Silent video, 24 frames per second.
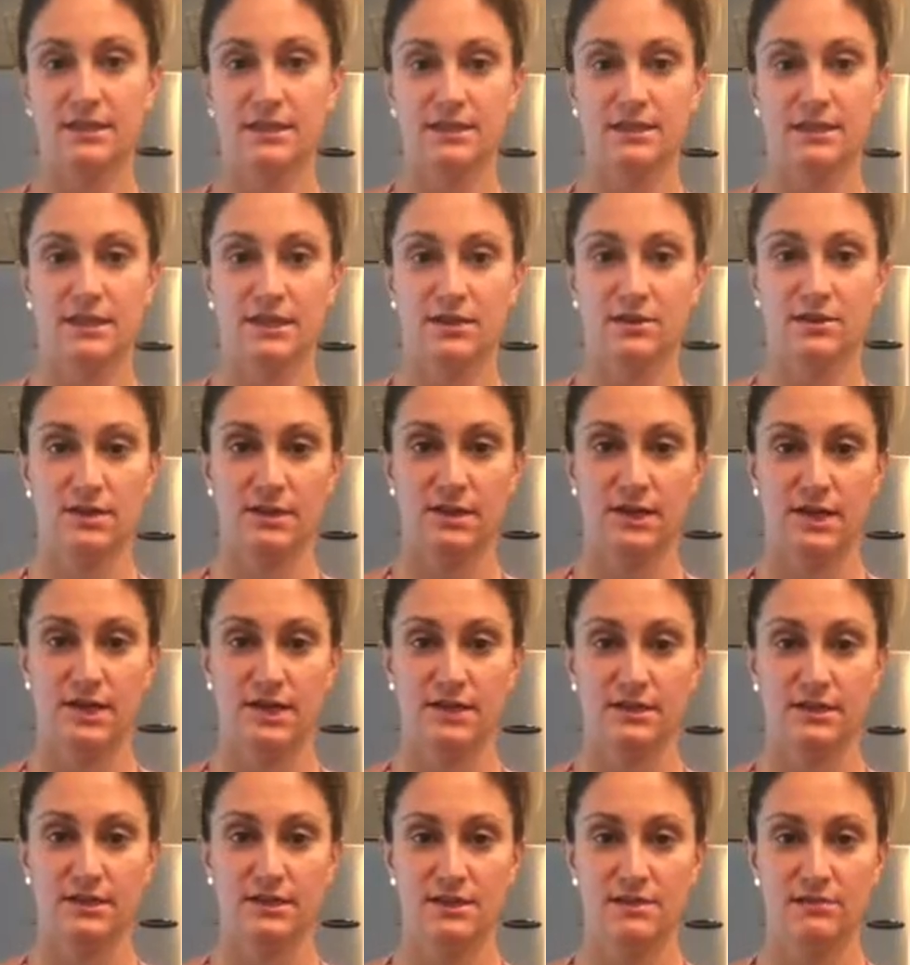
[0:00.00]
And then you can kind
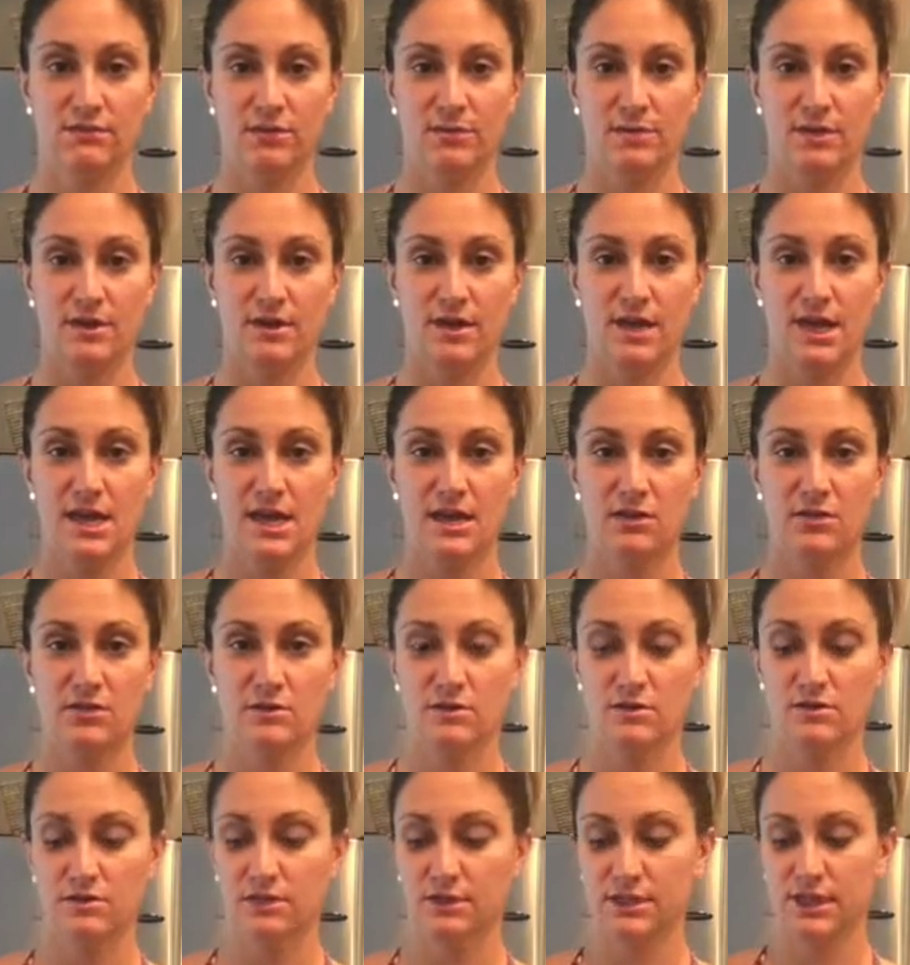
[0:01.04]
of see from all
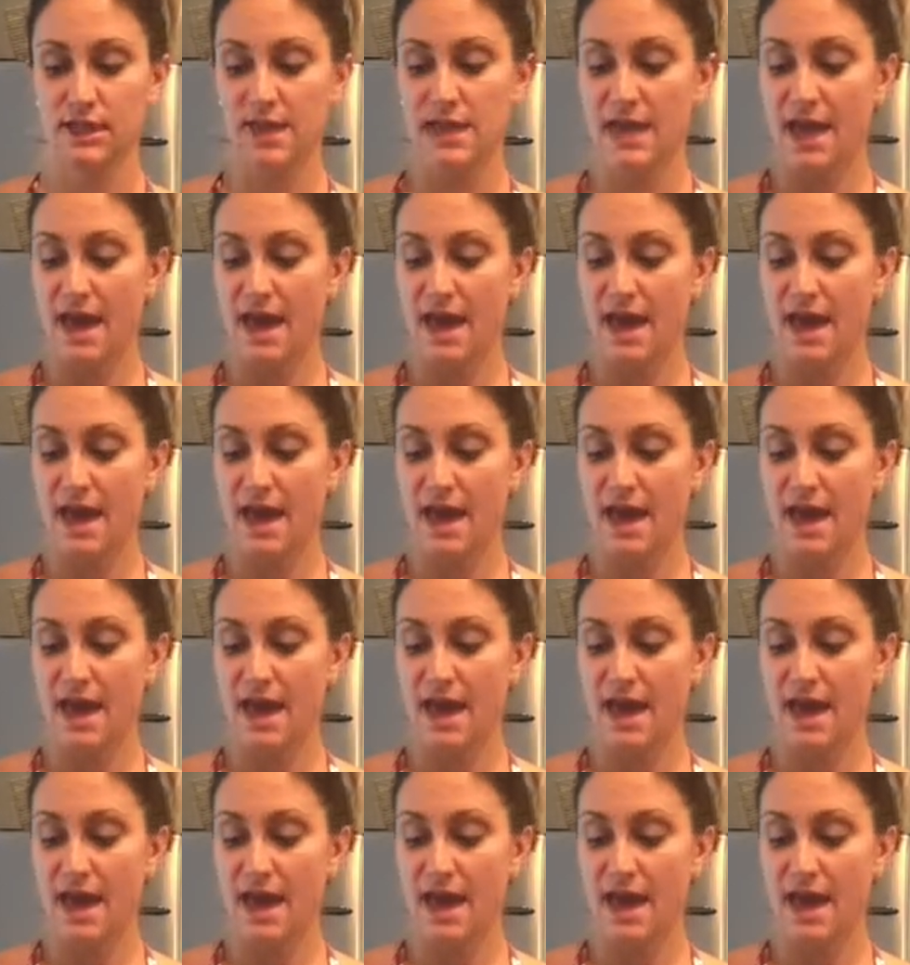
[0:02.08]
angles.